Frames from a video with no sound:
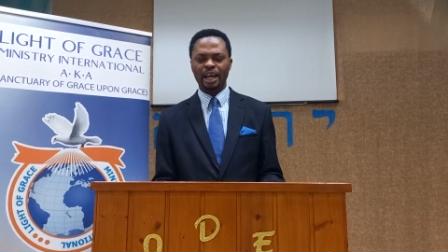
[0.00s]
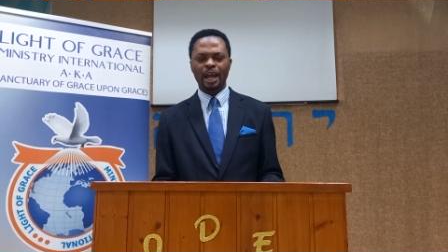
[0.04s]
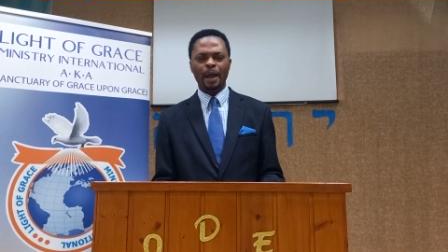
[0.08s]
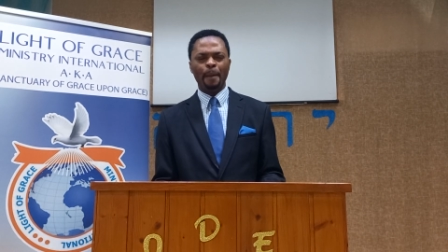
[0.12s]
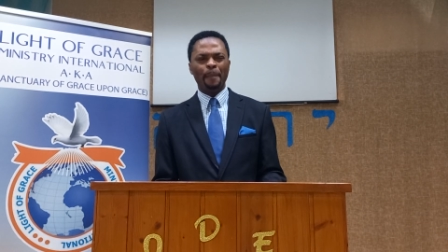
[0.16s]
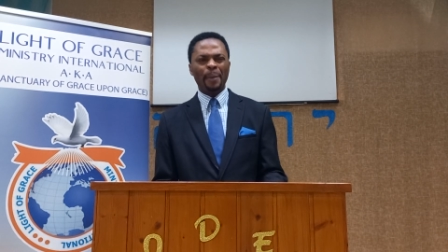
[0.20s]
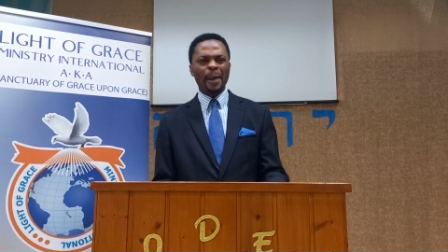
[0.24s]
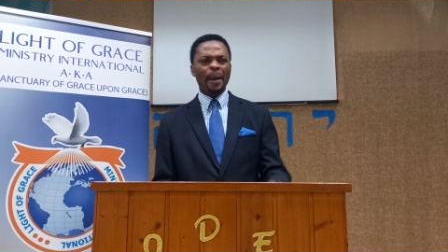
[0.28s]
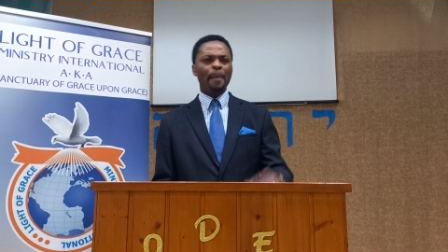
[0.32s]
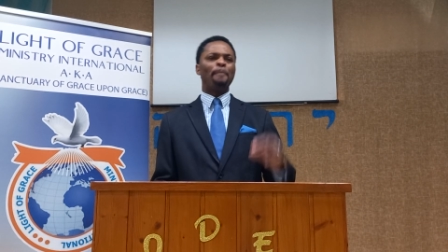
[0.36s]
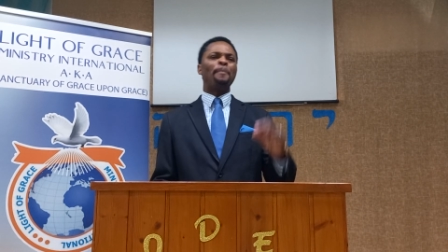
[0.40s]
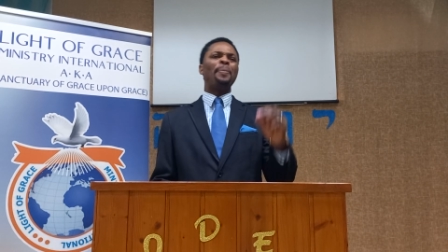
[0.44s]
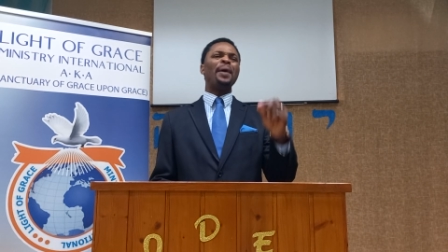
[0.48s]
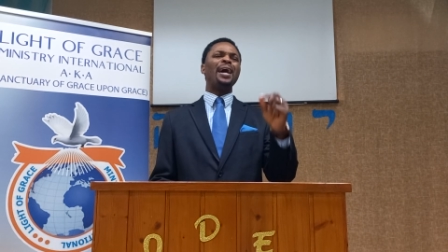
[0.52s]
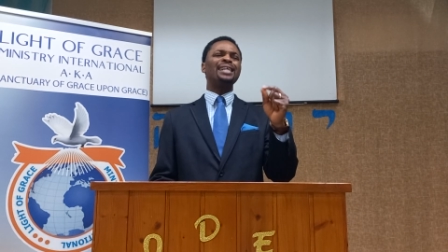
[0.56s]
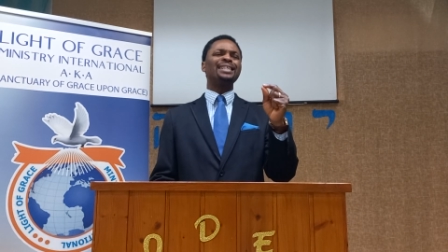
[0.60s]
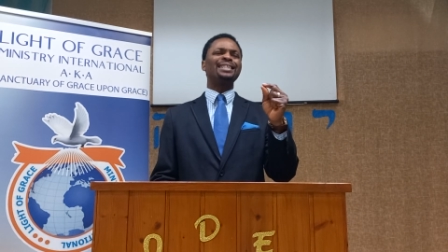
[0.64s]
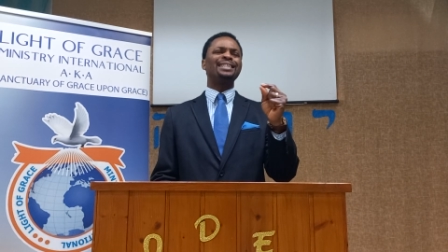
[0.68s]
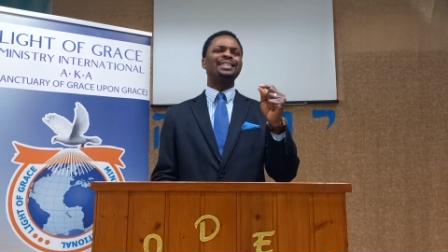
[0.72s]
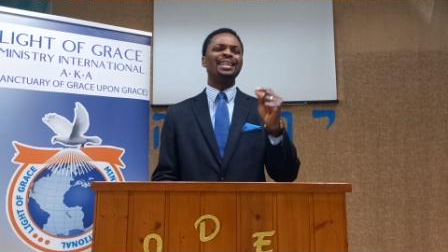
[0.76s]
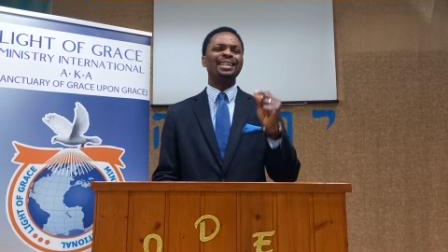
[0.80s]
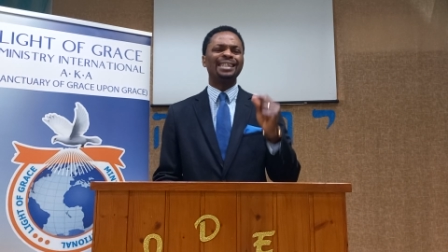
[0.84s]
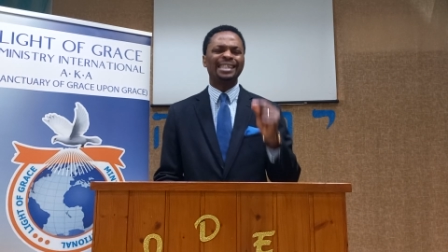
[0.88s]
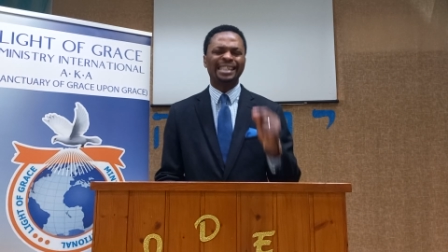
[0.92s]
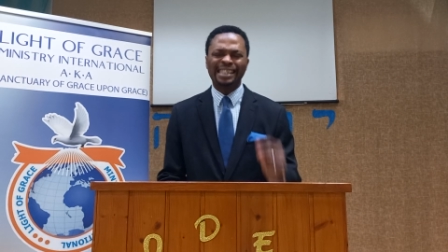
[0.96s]
be
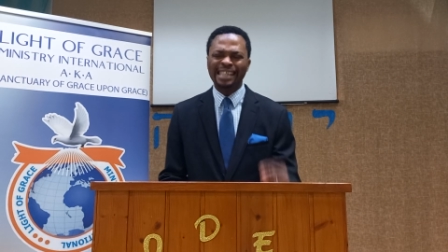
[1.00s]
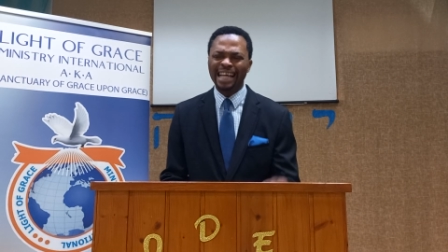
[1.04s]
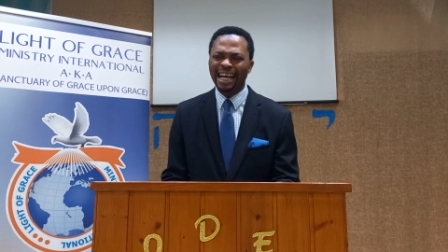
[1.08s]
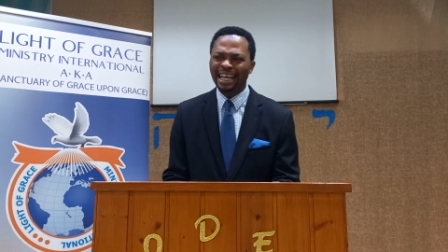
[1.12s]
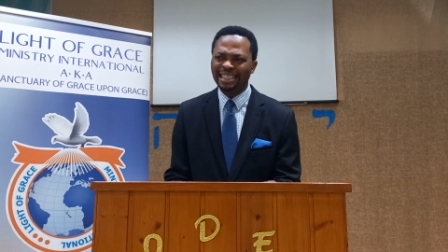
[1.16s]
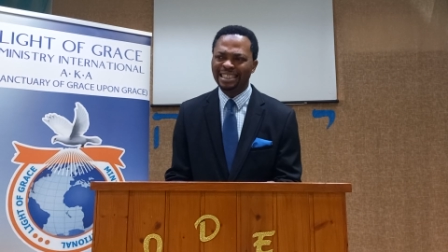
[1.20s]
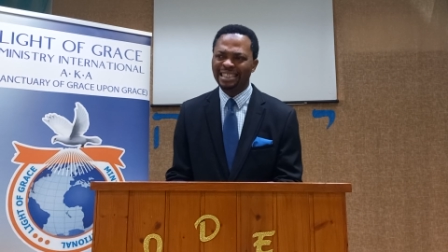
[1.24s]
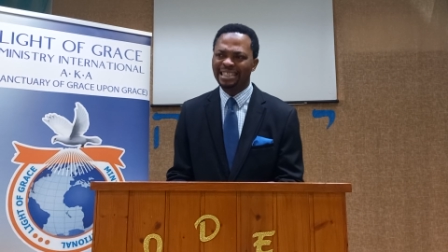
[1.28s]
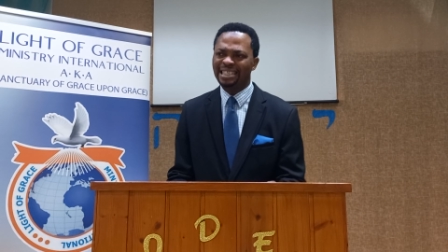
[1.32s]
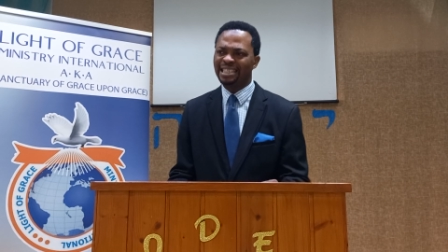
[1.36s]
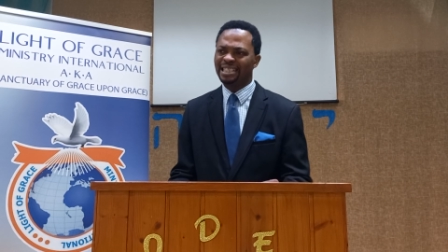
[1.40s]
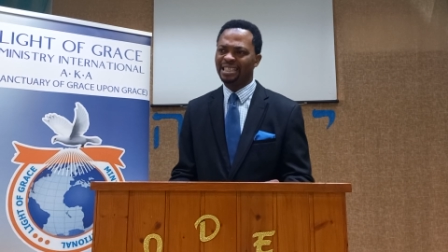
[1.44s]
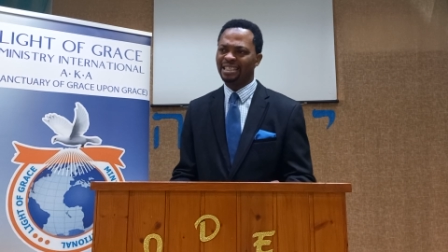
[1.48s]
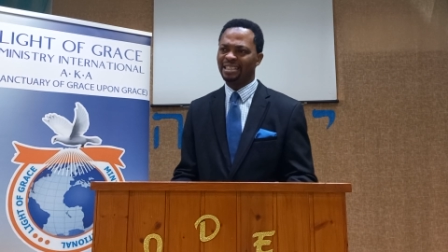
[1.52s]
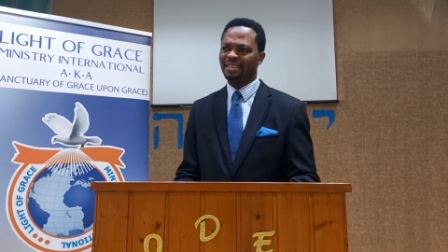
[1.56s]
persistent.